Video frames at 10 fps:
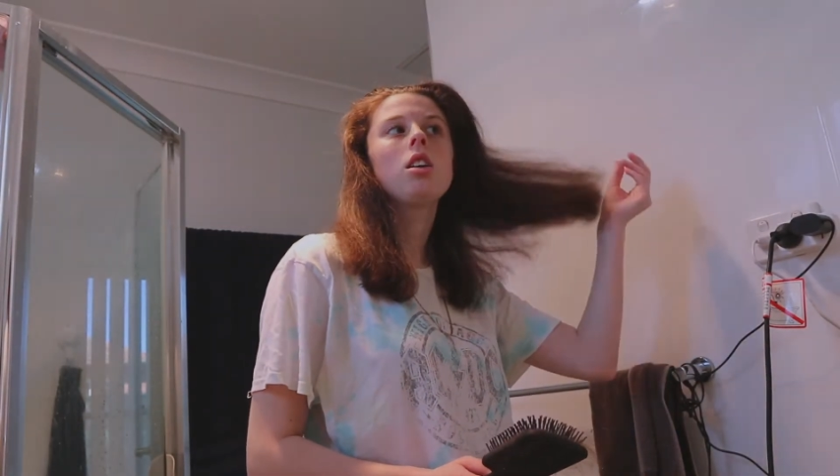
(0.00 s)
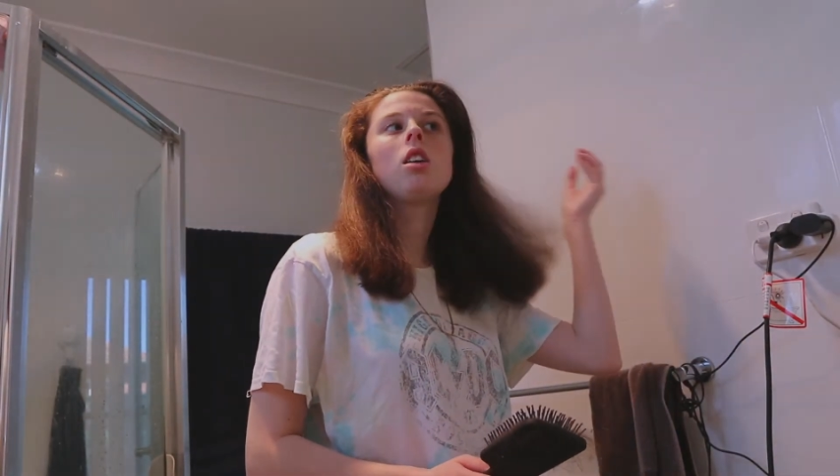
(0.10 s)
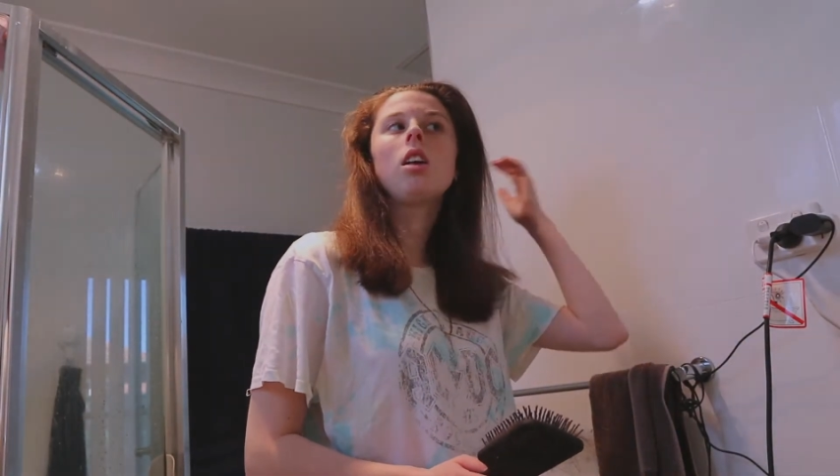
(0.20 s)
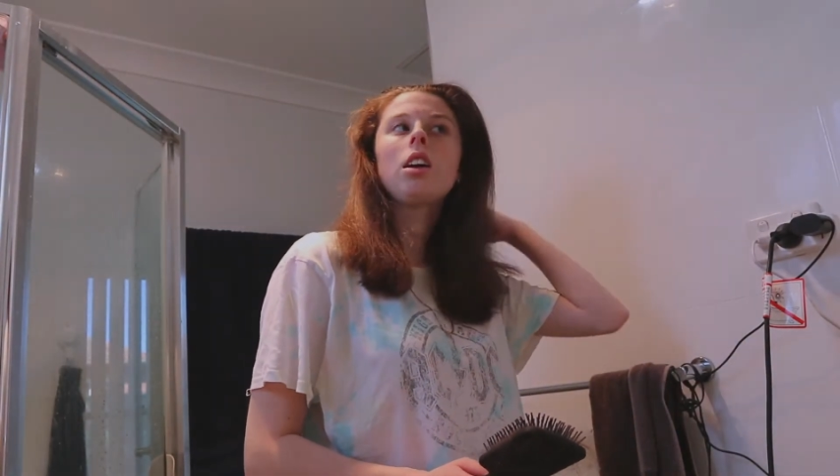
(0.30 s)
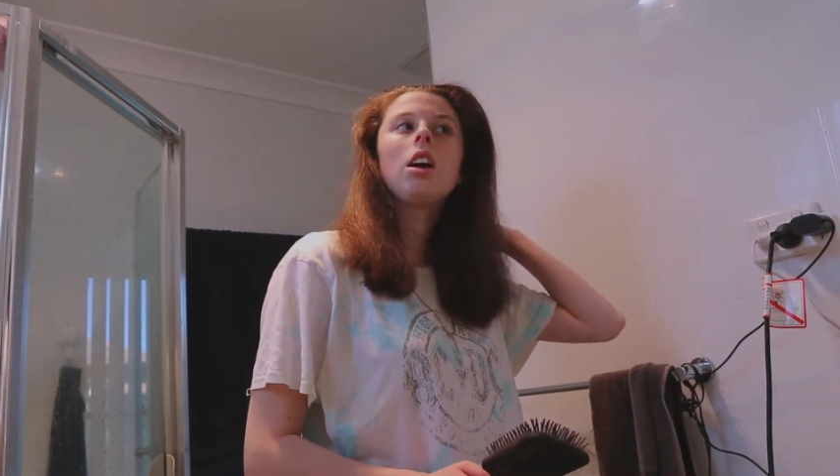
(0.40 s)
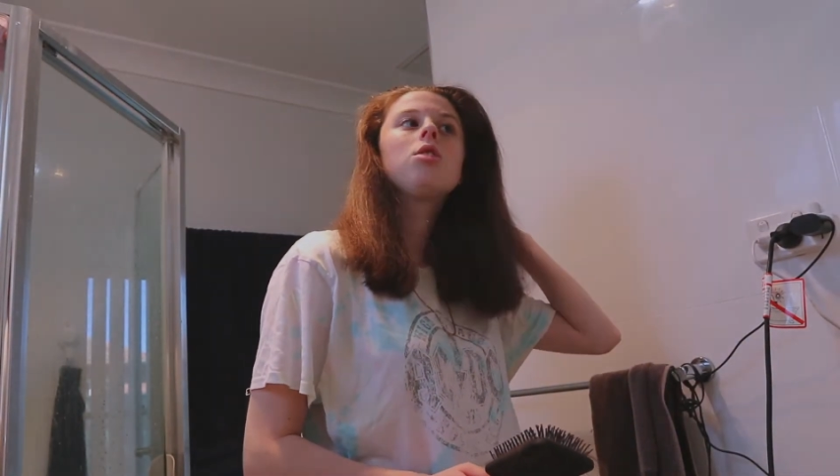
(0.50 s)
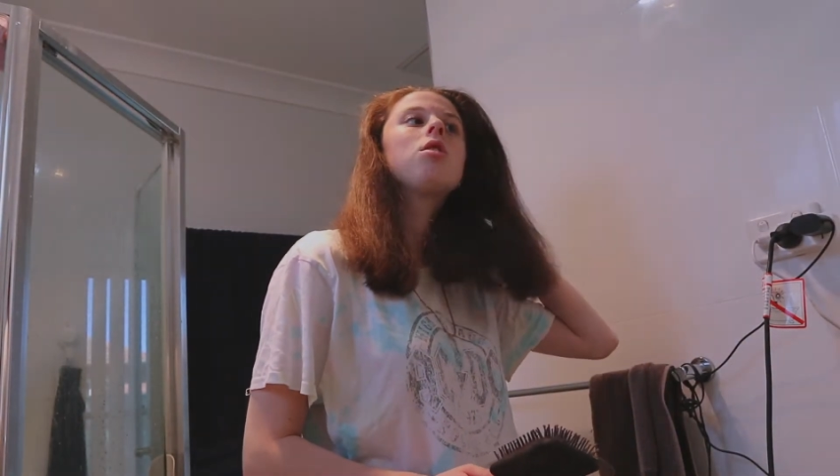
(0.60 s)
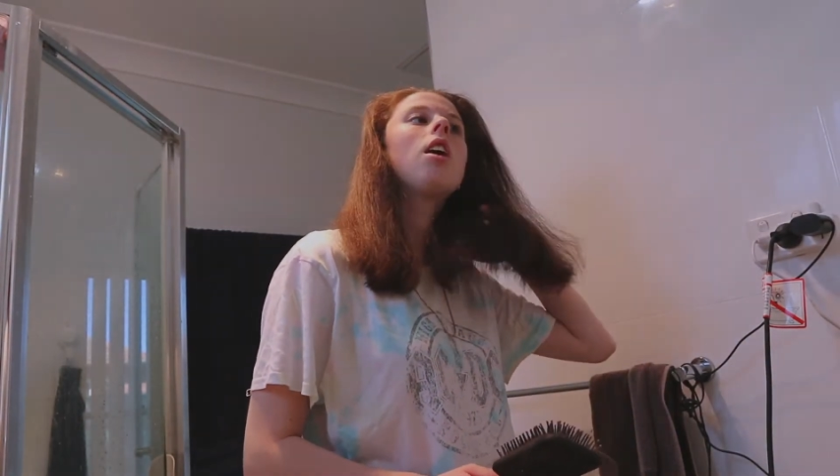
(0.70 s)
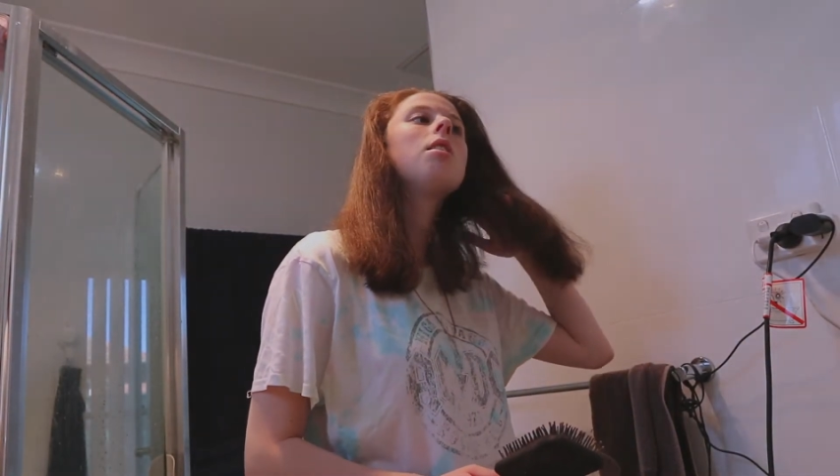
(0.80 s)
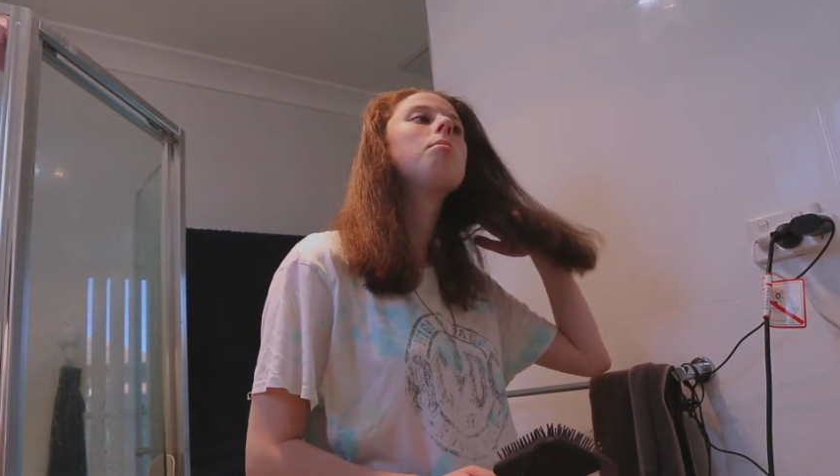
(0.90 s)
and like I
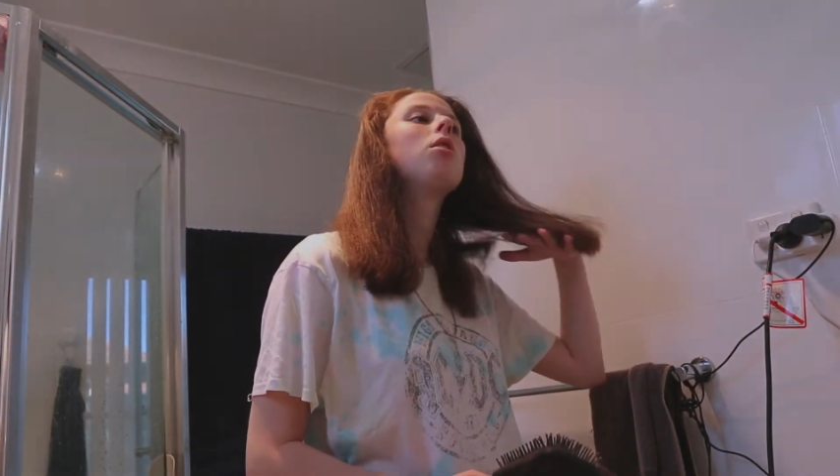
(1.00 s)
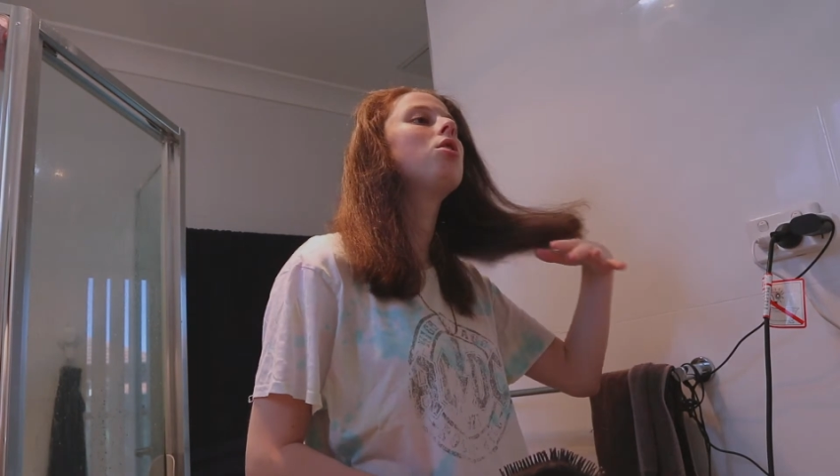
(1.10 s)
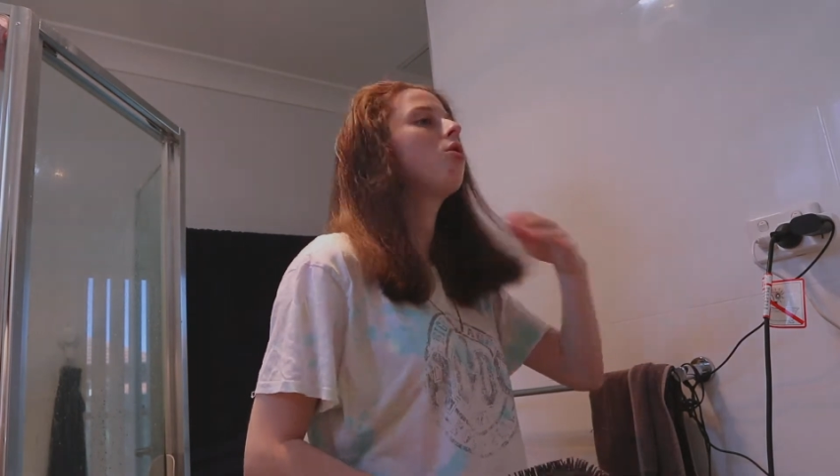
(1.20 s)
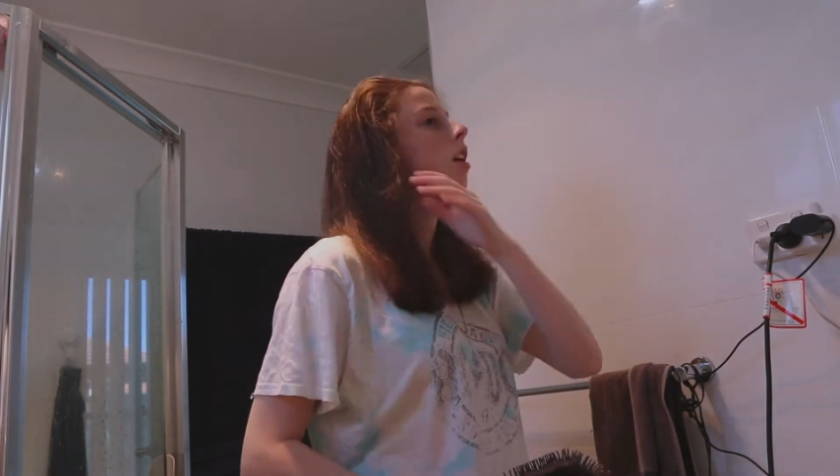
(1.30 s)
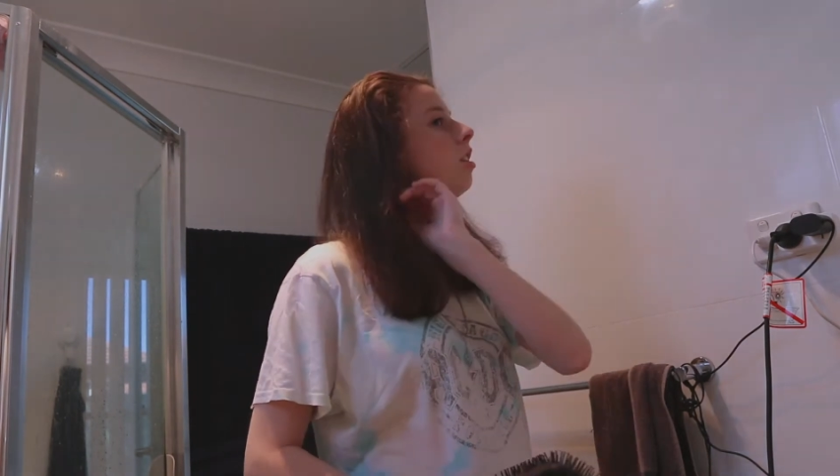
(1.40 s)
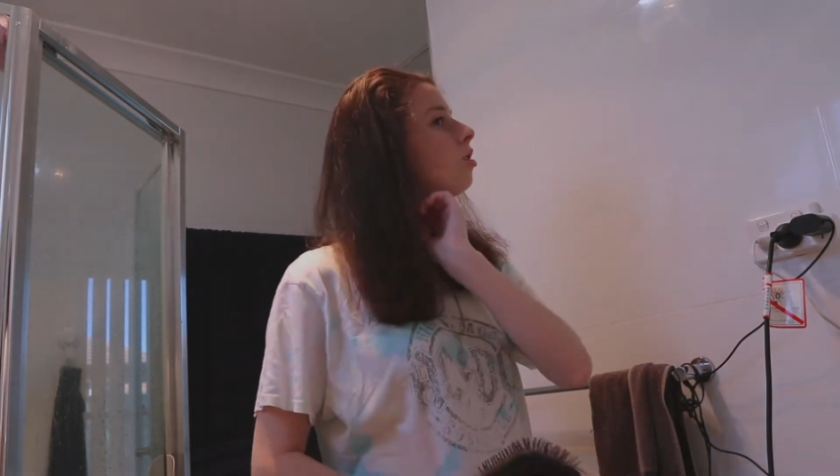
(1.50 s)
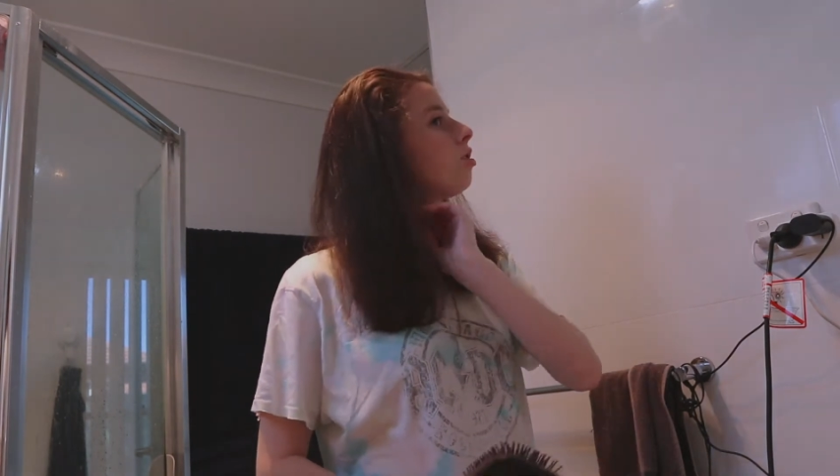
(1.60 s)
try and blow dry it